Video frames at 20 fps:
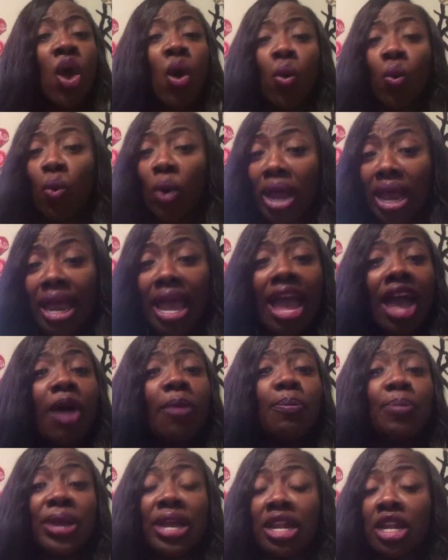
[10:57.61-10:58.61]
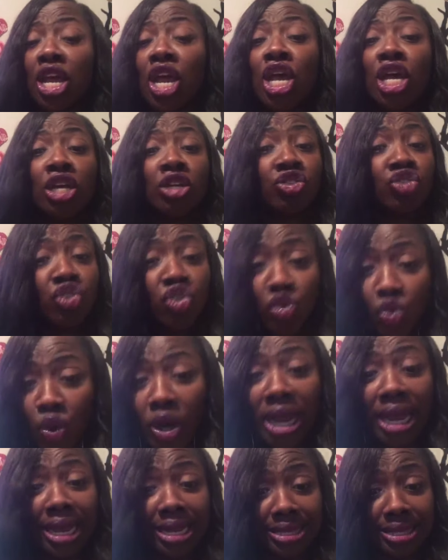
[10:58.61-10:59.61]
we have been
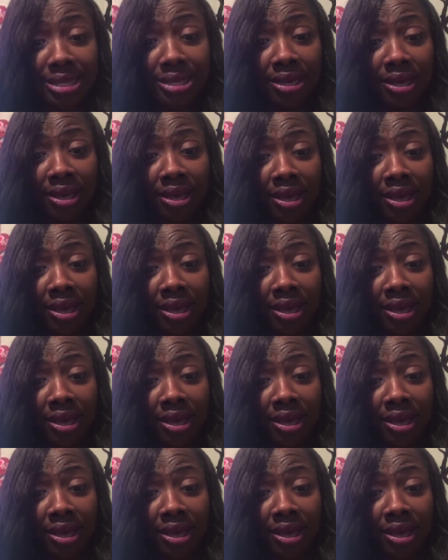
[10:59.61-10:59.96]
tricked.